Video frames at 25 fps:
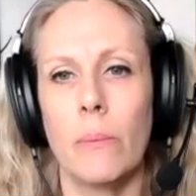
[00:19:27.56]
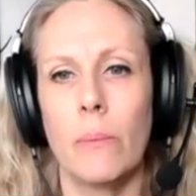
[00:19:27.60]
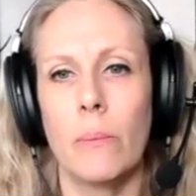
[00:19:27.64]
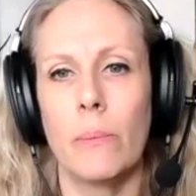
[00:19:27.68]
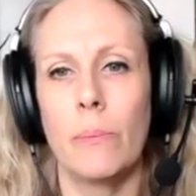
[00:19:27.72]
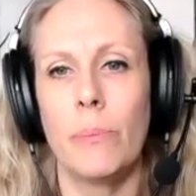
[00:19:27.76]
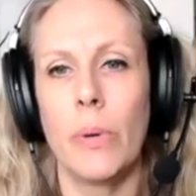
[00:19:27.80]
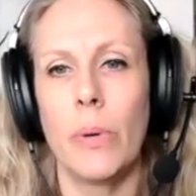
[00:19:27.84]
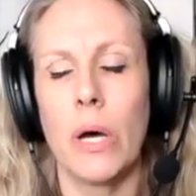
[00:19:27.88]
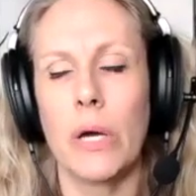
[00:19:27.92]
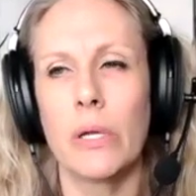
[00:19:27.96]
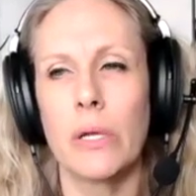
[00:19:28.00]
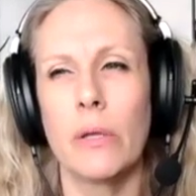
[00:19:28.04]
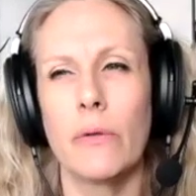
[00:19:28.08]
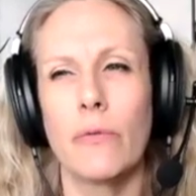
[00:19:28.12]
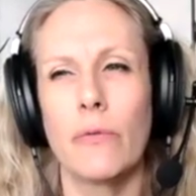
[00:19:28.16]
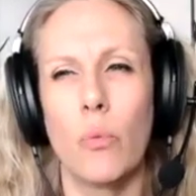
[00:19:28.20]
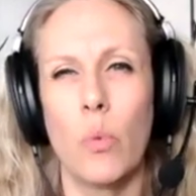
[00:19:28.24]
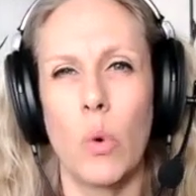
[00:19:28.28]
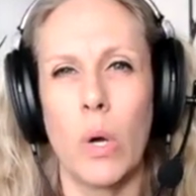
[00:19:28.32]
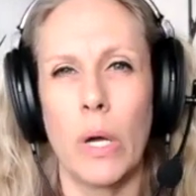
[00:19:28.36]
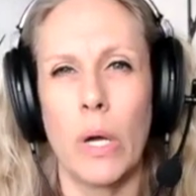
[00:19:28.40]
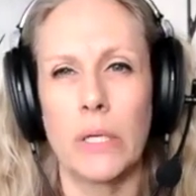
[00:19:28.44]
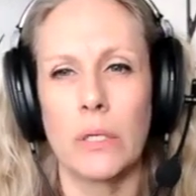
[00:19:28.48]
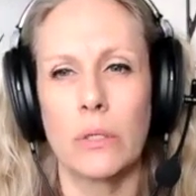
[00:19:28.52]
bottle of
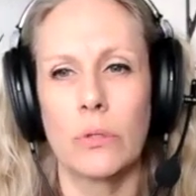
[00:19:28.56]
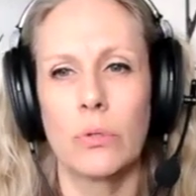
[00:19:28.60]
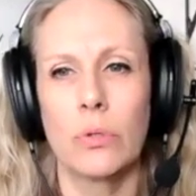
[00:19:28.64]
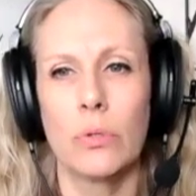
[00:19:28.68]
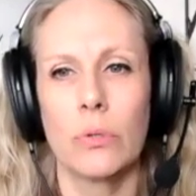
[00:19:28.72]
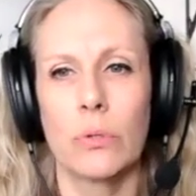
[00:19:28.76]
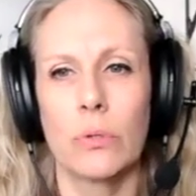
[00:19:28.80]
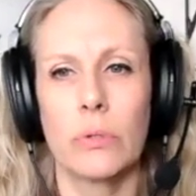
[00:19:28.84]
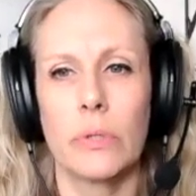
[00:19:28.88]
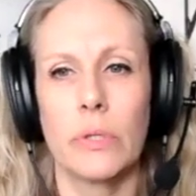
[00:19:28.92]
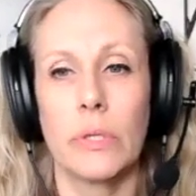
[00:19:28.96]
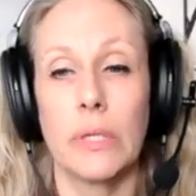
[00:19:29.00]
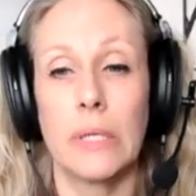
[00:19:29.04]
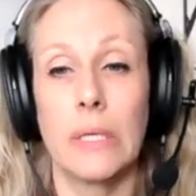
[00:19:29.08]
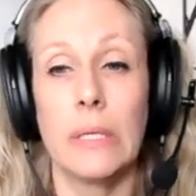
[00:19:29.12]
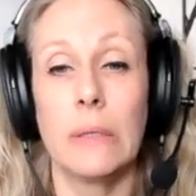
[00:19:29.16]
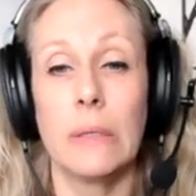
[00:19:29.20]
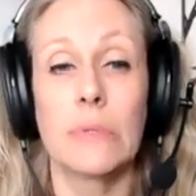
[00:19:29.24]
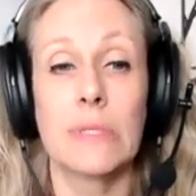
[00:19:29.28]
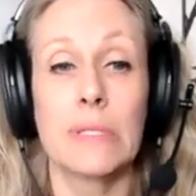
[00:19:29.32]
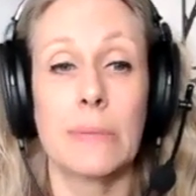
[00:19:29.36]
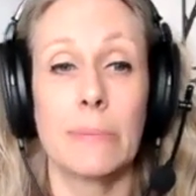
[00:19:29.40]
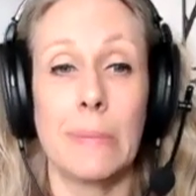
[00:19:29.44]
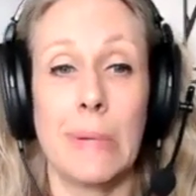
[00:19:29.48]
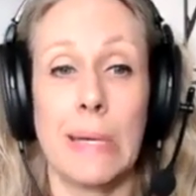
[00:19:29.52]
wine cooler and he
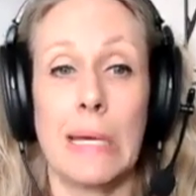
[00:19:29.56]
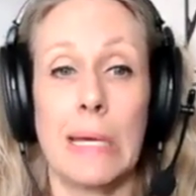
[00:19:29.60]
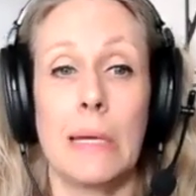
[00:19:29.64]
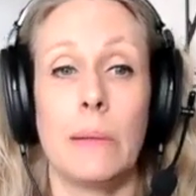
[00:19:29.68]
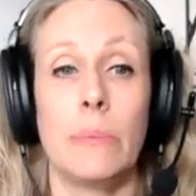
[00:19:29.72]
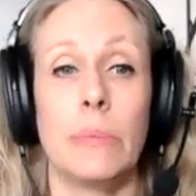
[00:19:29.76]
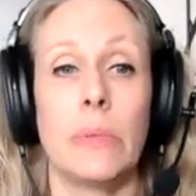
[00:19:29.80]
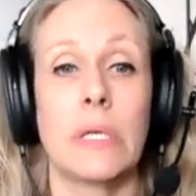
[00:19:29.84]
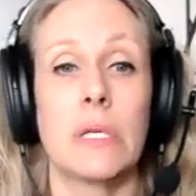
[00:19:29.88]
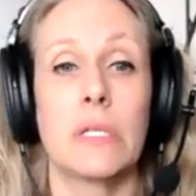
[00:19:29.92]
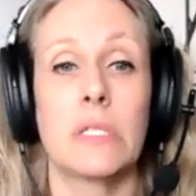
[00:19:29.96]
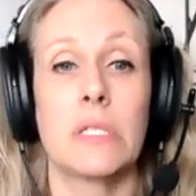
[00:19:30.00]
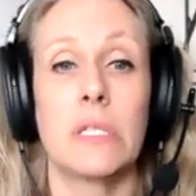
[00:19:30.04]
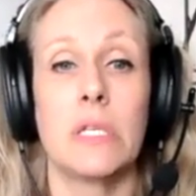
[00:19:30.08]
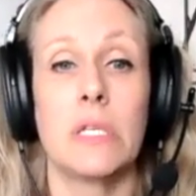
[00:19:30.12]
was mad because